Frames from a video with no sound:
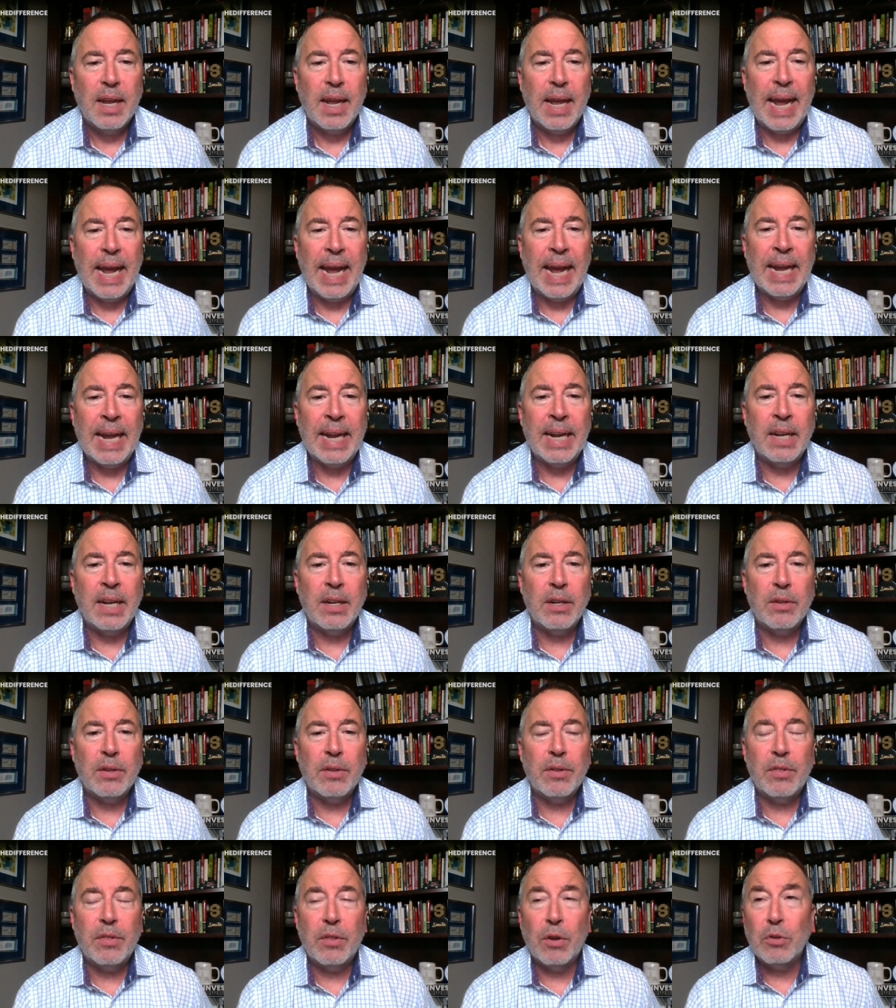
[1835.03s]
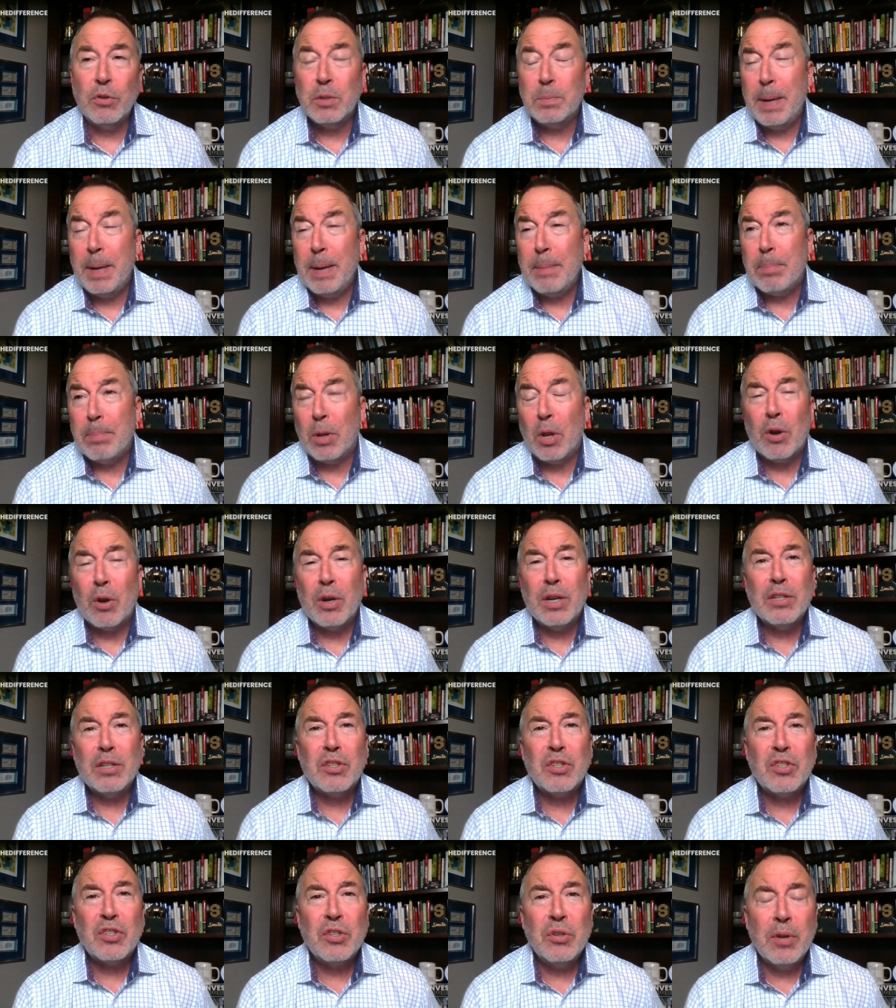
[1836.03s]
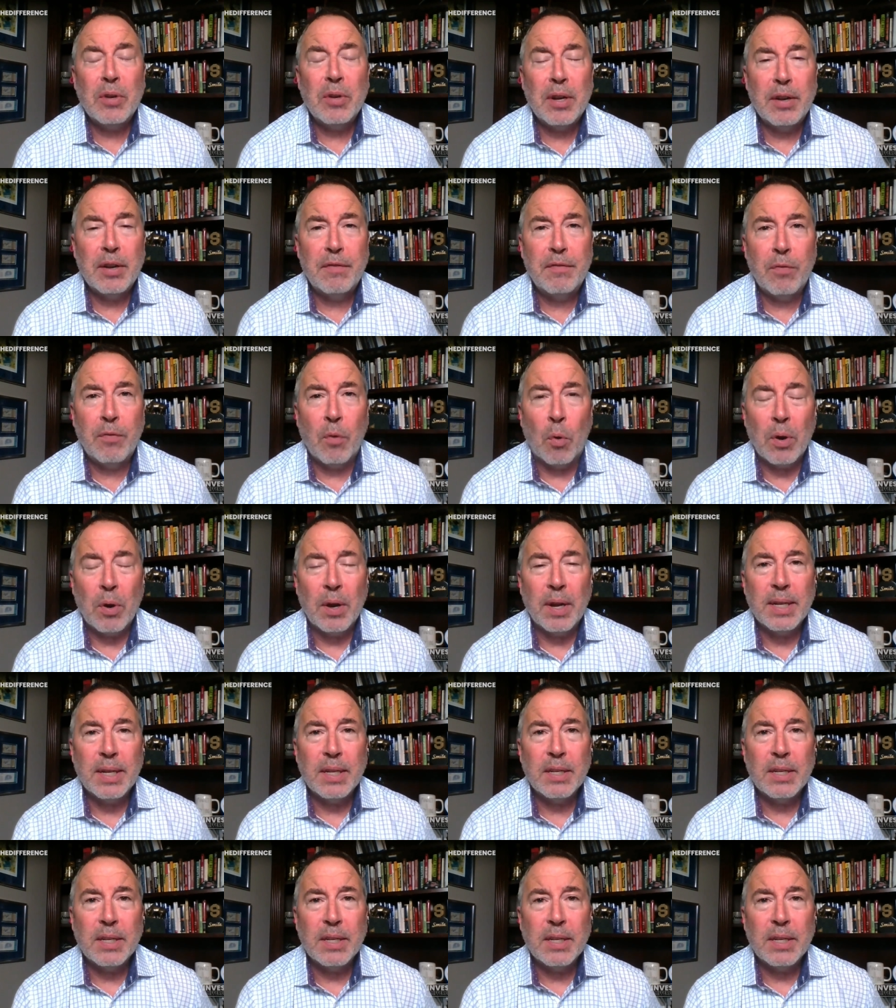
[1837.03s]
And those people aren't suited for it.